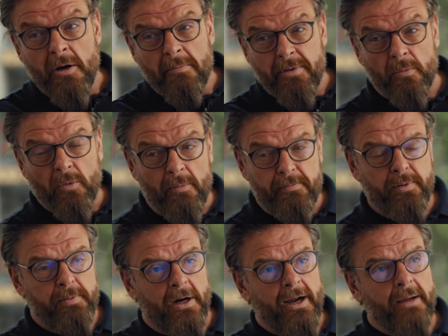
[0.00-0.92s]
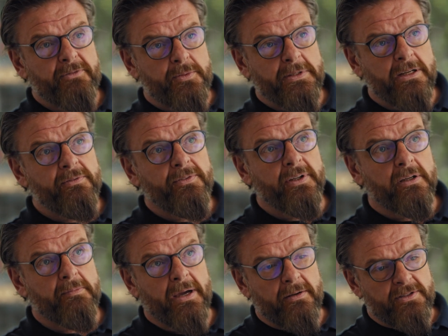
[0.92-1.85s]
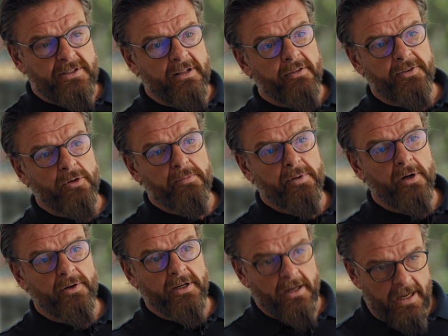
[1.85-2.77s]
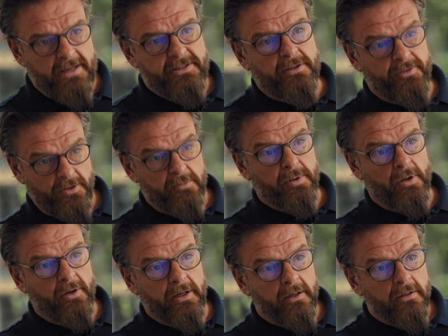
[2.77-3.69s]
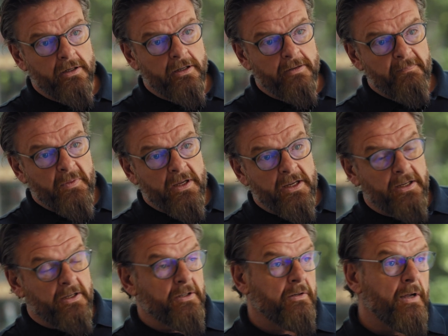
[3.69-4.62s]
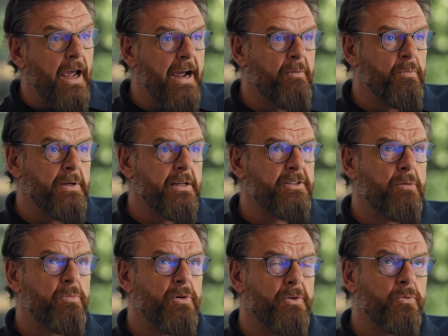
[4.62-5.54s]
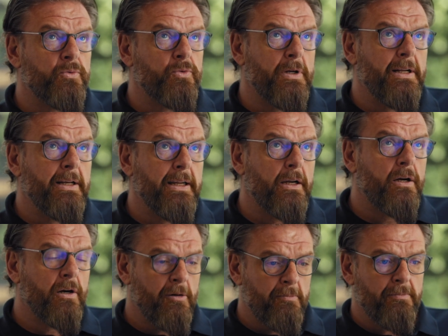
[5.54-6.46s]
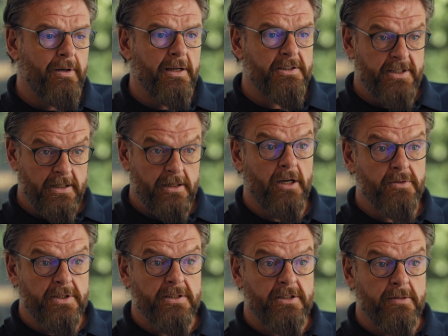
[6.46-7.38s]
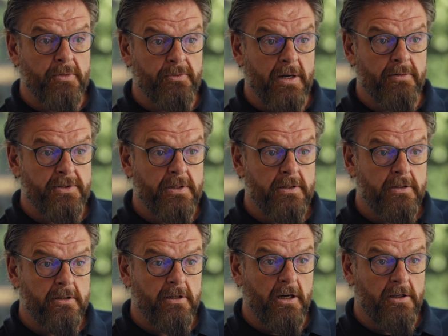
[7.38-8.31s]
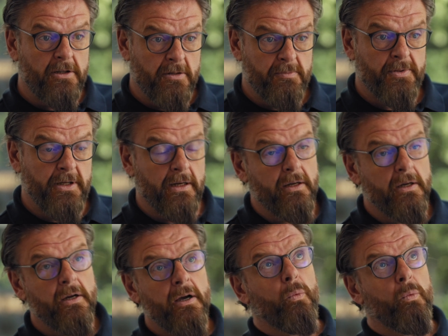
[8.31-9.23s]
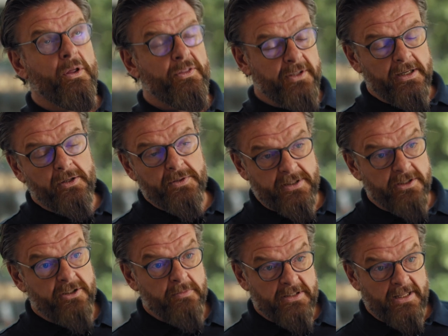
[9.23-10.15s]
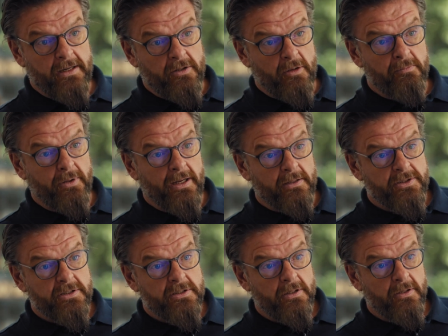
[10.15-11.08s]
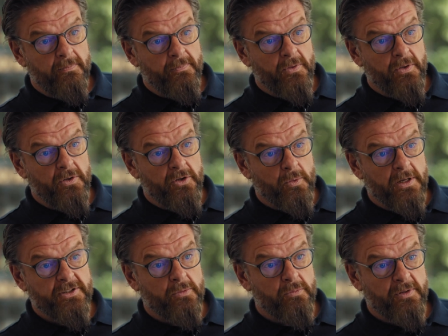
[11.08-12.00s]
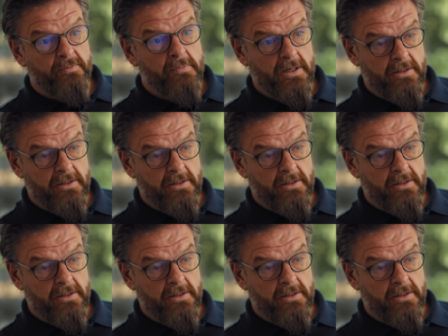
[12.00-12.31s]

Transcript: But what perhaps we don't think about is that third party has a third party, and we end up with a really complex ecosystem around a company. When the ecosystem is that complex, you end up with